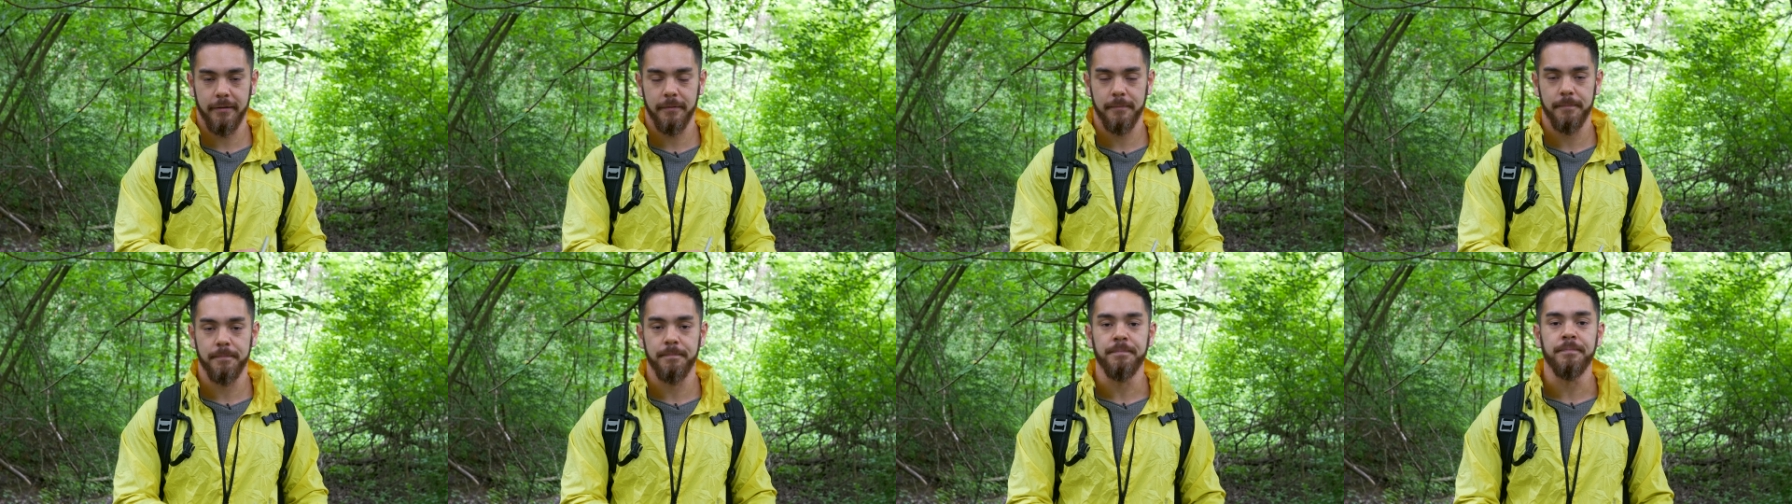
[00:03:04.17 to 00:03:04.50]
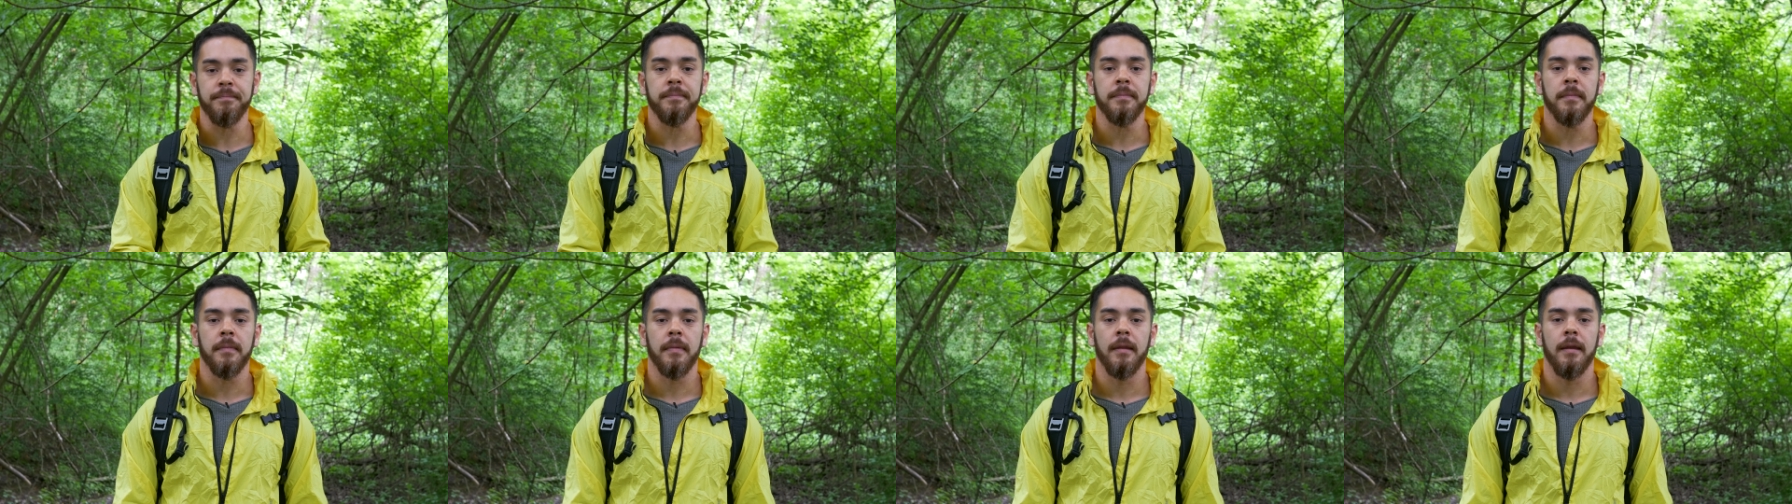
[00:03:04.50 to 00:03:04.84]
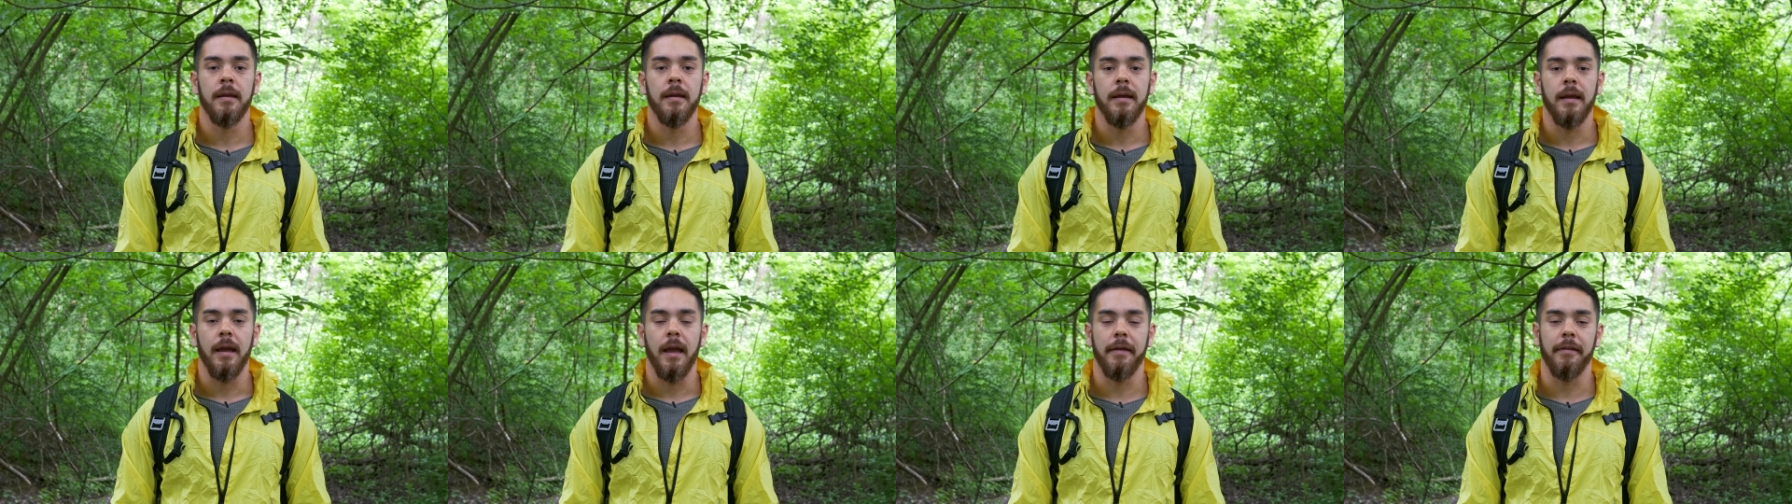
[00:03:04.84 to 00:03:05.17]

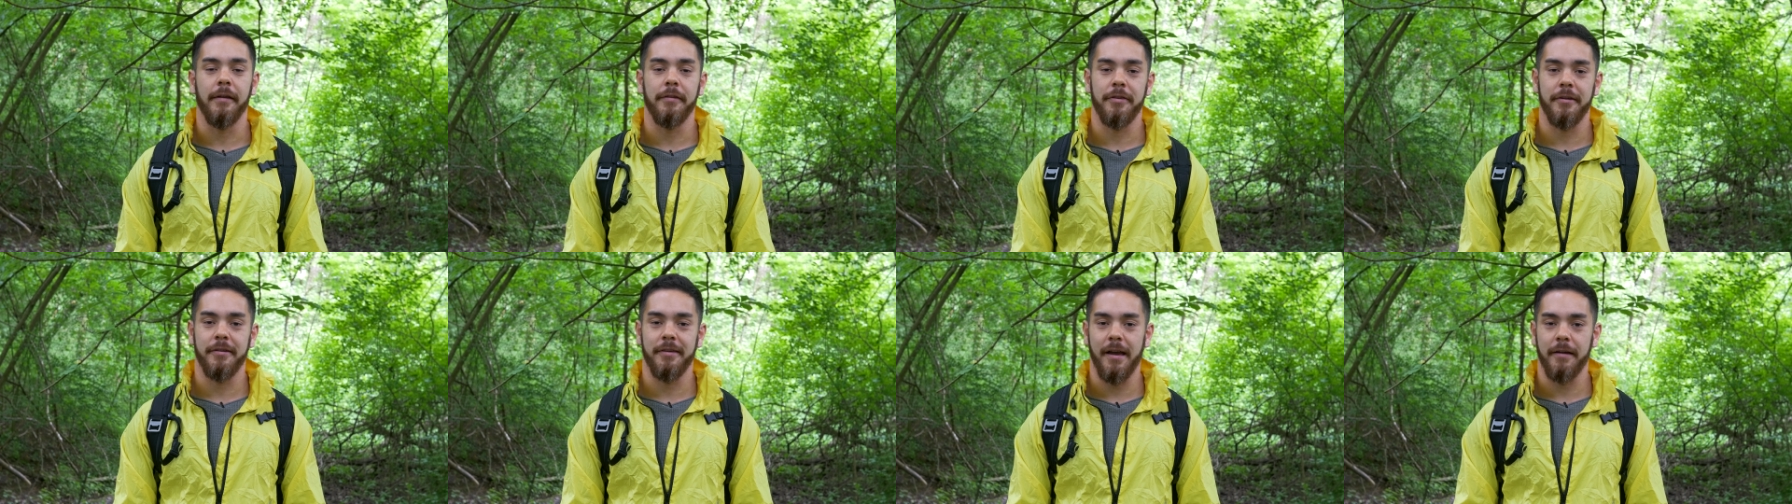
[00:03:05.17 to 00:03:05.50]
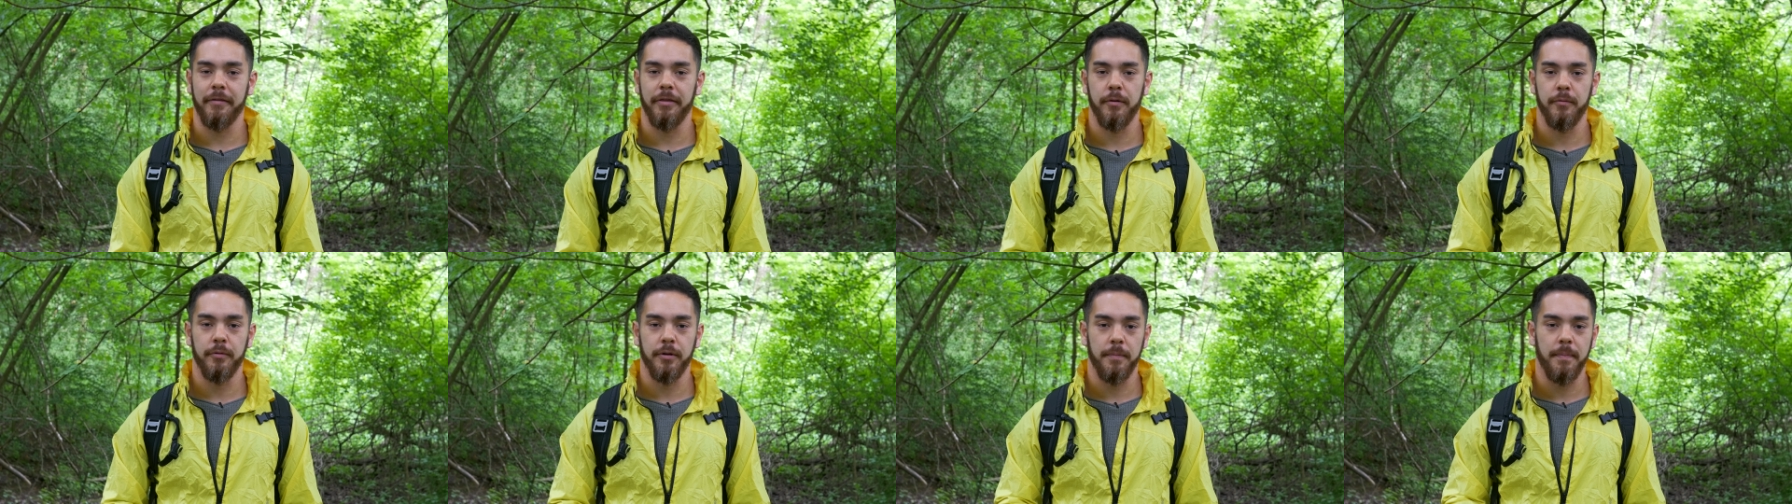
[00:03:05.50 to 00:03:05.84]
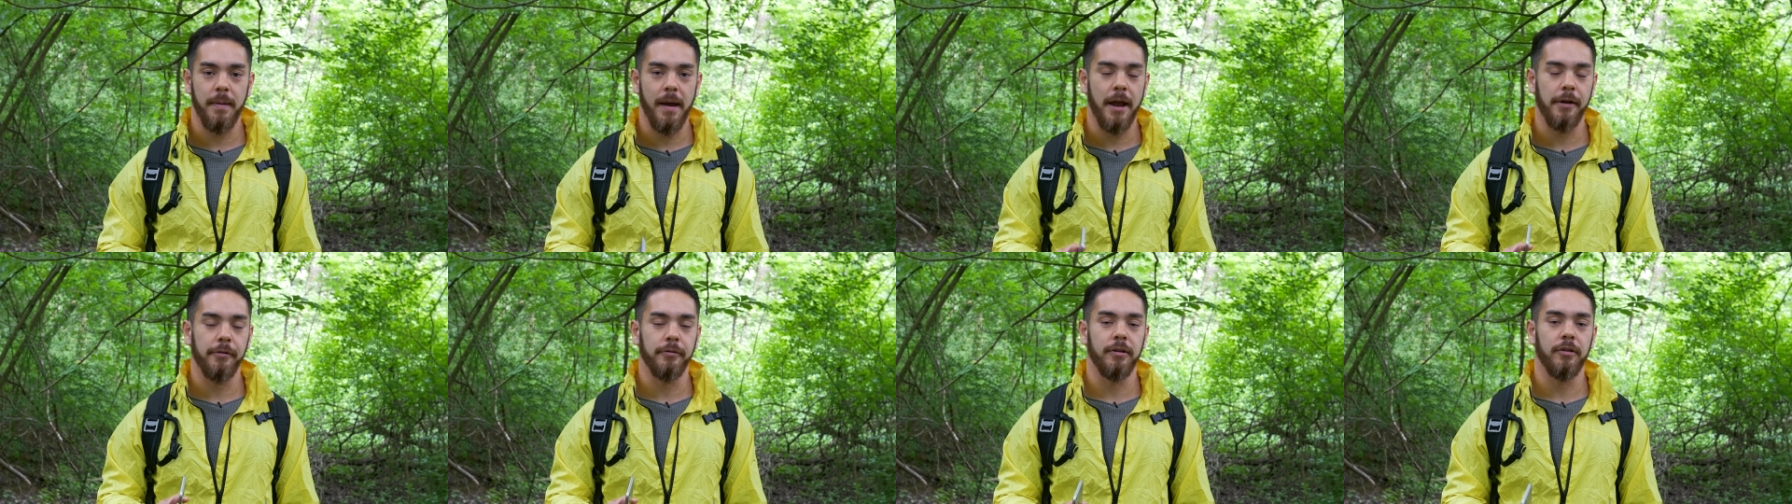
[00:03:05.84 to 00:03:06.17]
And that's exactly what a
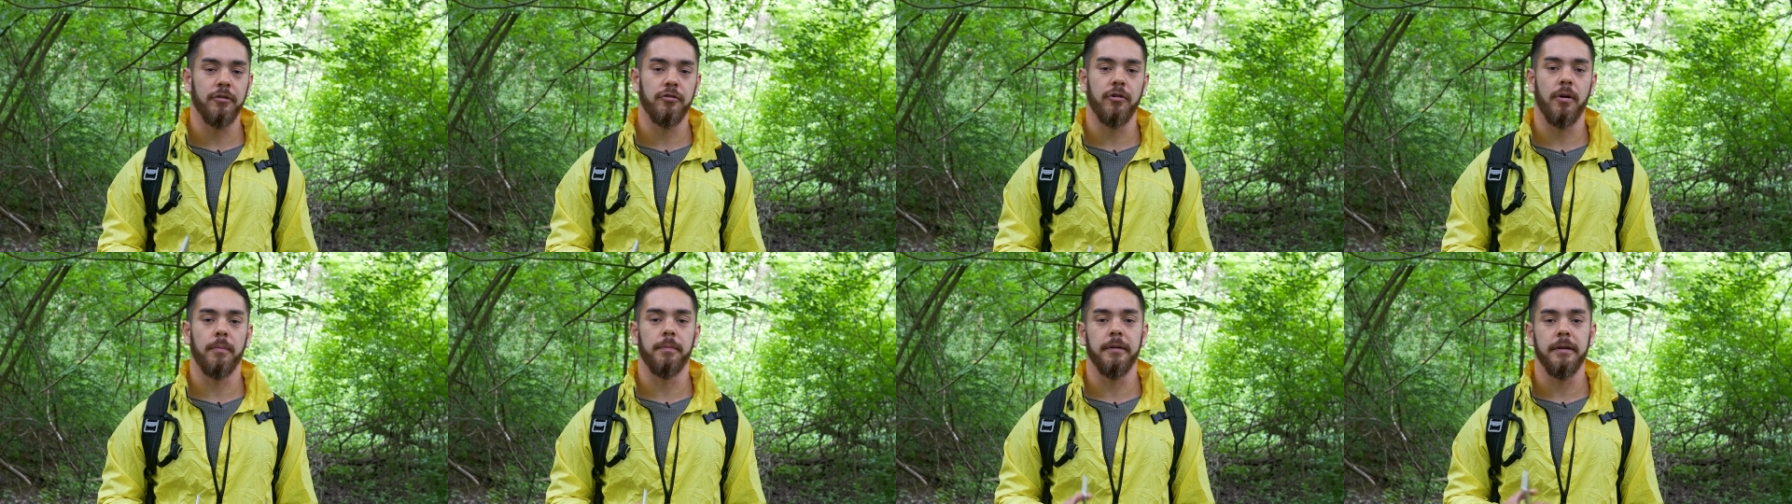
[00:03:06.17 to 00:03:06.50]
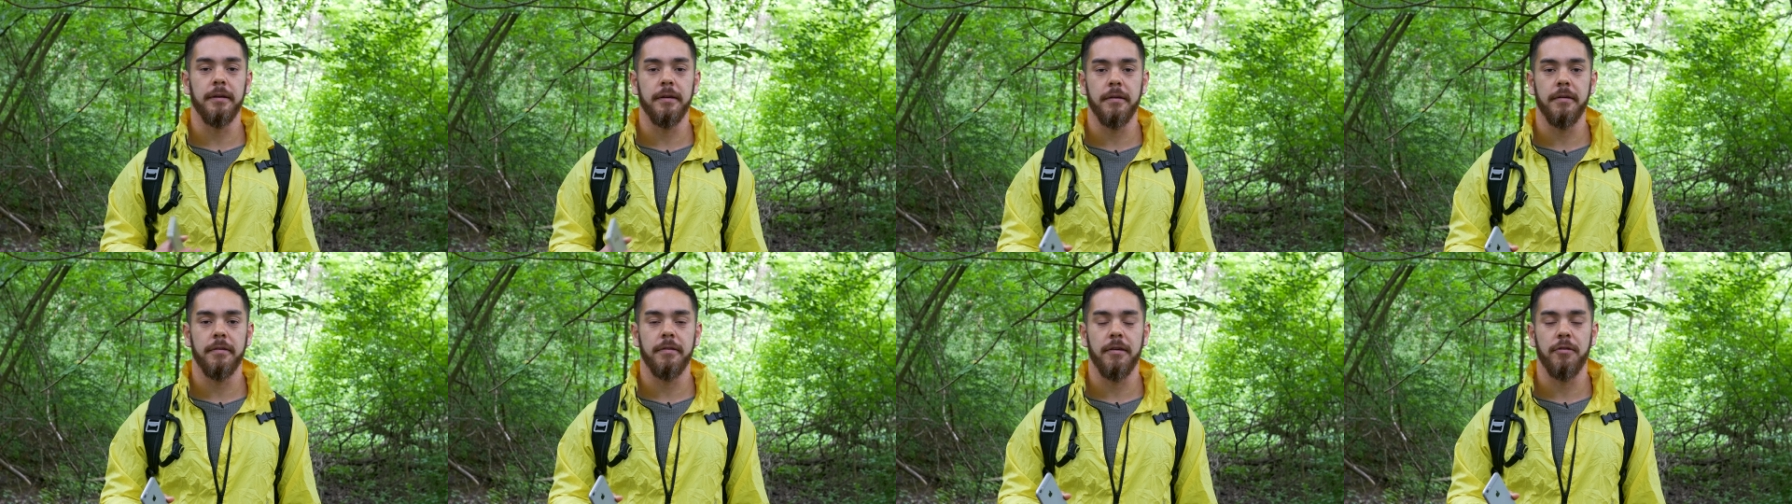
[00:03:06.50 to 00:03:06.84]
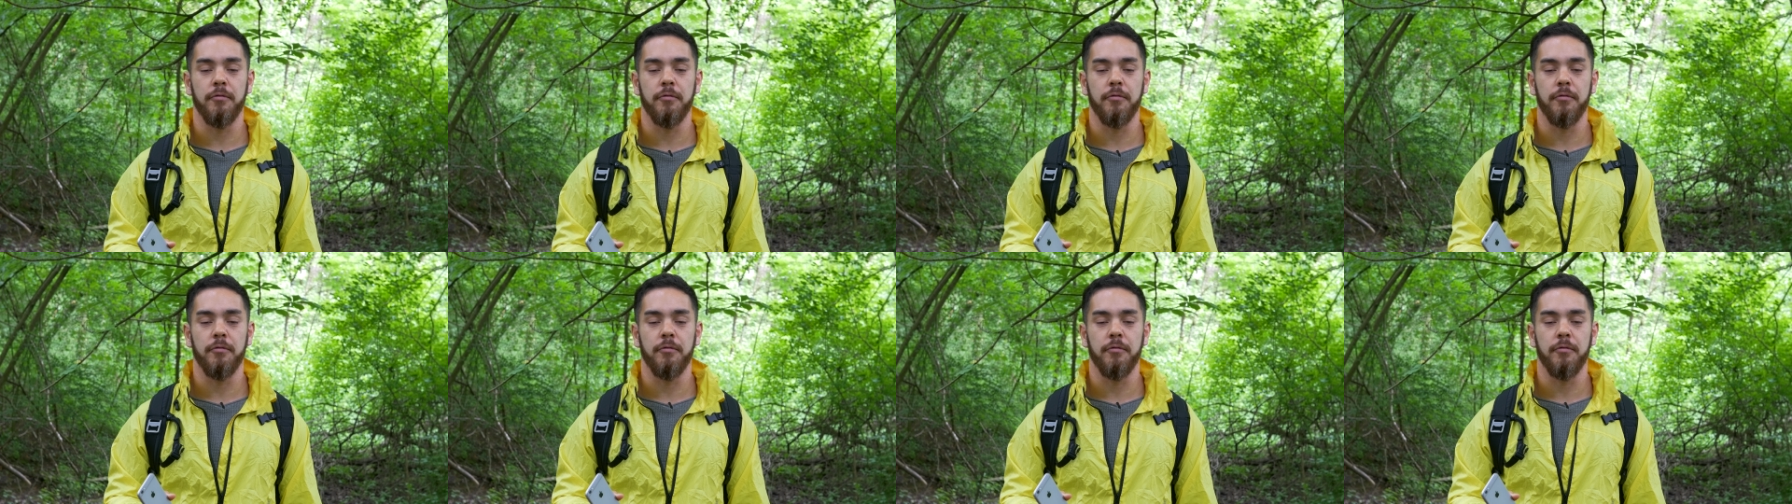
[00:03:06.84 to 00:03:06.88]
pattern interrupt is,